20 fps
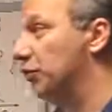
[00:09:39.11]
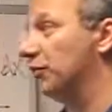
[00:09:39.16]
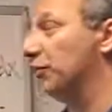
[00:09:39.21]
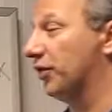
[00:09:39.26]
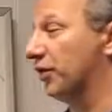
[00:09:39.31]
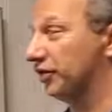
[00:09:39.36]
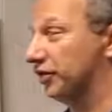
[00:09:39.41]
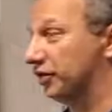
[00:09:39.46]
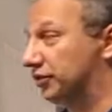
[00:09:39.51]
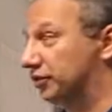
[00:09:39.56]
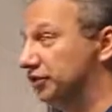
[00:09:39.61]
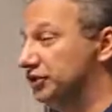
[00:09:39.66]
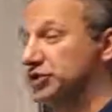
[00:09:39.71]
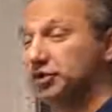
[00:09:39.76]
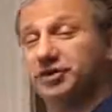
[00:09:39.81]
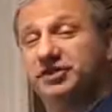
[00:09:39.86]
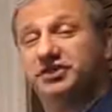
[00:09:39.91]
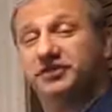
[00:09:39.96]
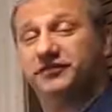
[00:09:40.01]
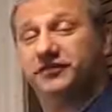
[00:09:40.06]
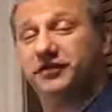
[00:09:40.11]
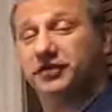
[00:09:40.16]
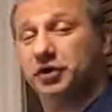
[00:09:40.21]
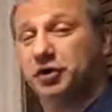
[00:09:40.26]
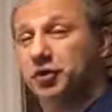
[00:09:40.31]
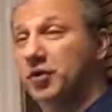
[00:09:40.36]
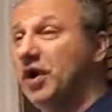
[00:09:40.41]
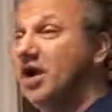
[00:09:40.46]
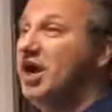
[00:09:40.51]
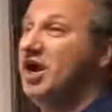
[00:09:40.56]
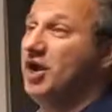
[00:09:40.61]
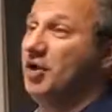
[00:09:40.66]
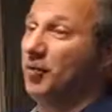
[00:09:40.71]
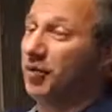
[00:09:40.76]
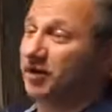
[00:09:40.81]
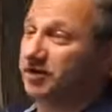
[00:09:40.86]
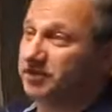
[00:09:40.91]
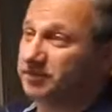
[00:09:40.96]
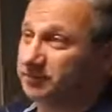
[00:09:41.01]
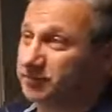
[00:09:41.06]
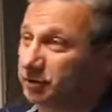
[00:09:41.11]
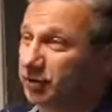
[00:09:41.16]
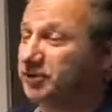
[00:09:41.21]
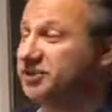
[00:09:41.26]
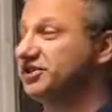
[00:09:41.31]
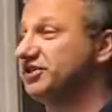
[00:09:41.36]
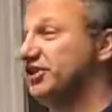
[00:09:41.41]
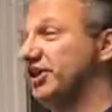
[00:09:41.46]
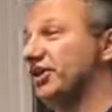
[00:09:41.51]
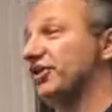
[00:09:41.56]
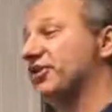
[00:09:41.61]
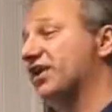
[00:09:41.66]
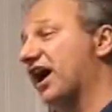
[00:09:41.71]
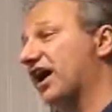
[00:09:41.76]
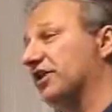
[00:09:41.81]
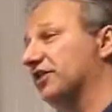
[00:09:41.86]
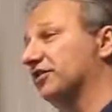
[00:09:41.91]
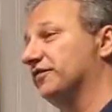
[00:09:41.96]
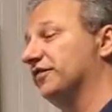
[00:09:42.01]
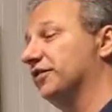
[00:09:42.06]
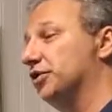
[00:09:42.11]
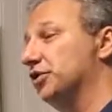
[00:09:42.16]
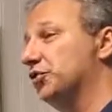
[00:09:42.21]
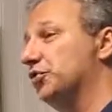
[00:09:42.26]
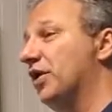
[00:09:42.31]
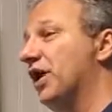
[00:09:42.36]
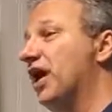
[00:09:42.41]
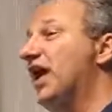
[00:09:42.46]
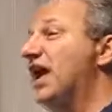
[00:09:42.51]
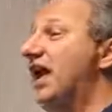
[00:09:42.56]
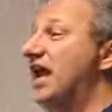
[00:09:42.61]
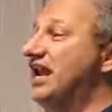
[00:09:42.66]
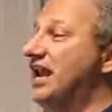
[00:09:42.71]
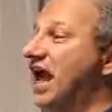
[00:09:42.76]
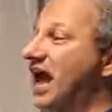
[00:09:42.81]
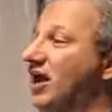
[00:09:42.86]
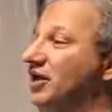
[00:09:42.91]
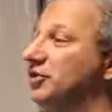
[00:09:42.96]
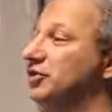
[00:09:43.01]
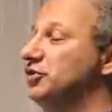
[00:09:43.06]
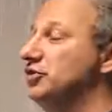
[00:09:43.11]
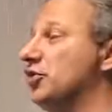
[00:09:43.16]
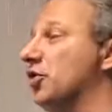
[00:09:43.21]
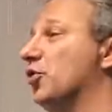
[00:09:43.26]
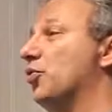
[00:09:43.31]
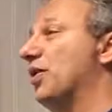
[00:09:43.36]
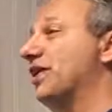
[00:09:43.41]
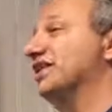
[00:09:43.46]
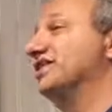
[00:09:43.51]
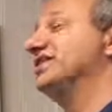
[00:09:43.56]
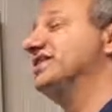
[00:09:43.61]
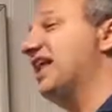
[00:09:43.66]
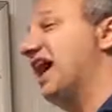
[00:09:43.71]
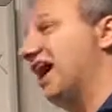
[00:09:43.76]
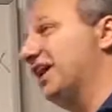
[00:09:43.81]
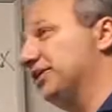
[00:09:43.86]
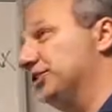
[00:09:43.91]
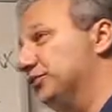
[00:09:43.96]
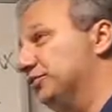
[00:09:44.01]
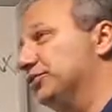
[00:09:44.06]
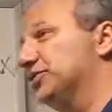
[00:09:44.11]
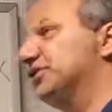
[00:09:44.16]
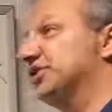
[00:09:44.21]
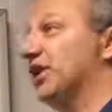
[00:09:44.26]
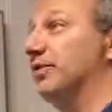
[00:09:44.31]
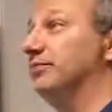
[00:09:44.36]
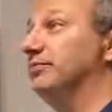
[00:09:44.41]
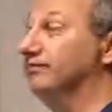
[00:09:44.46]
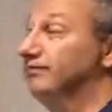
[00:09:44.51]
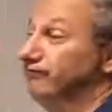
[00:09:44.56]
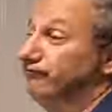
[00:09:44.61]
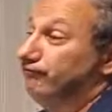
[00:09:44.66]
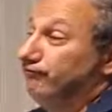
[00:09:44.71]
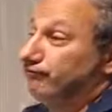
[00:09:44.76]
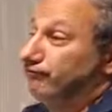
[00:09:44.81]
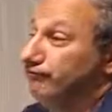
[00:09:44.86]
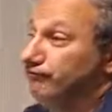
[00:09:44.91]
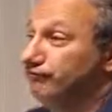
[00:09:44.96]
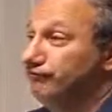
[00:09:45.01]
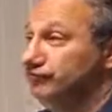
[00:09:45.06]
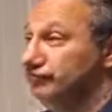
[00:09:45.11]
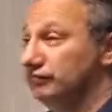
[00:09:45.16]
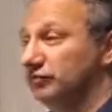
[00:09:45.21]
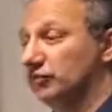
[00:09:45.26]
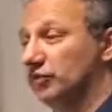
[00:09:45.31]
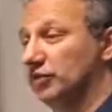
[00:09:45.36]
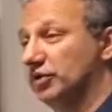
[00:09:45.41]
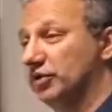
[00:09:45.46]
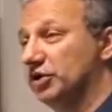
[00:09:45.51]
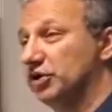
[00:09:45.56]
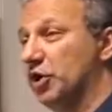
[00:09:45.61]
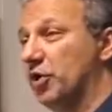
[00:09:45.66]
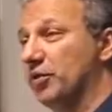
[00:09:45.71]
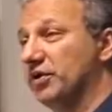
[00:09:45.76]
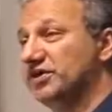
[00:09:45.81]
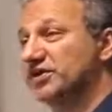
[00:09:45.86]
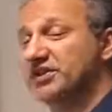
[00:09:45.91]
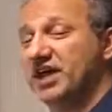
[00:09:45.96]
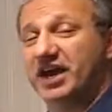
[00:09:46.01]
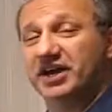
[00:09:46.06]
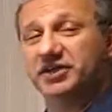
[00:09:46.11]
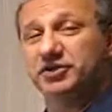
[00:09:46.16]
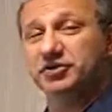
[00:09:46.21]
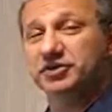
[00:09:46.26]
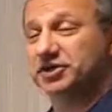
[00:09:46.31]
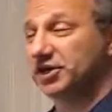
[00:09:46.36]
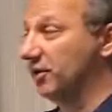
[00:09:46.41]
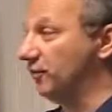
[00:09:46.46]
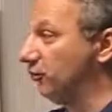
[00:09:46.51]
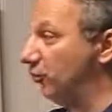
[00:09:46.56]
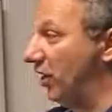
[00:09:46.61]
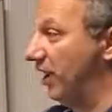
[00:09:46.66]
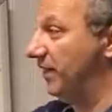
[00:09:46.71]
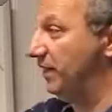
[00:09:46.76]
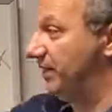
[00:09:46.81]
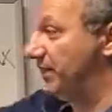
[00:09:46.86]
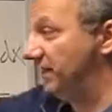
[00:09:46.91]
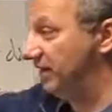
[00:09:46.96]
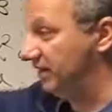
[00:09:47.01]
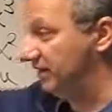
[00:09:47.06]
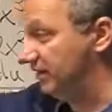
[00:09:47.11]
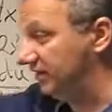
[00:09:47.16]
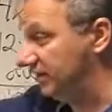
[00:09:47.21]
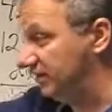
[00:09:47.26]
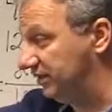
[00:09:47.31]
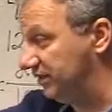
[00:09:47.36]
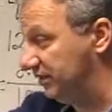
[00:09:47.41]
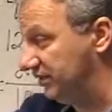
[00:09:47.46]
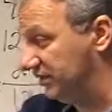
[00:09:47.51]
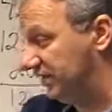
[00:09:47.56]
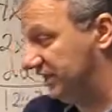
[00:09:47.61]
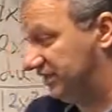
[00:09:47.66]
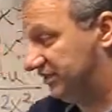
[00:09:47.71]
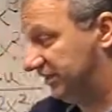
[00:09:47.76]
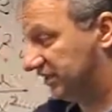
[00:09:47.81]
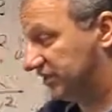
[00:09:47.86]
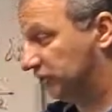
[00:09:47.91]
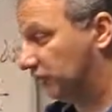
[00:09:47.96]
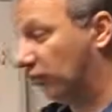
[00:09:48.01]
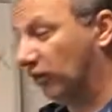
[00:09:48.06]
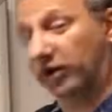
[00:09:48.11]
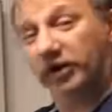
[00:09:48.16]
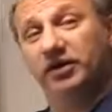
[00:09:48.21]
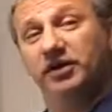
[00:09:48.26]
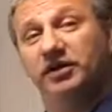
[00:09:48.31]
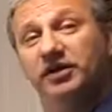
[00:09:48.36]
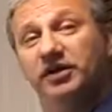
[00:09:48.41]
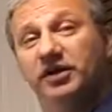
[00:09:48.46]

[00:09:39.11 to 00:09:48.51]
and what are good choices for you and what are some choices that are not good for you. And how do you know when it's not a U-sub? You know when it's not a U-sub when it doesn't work.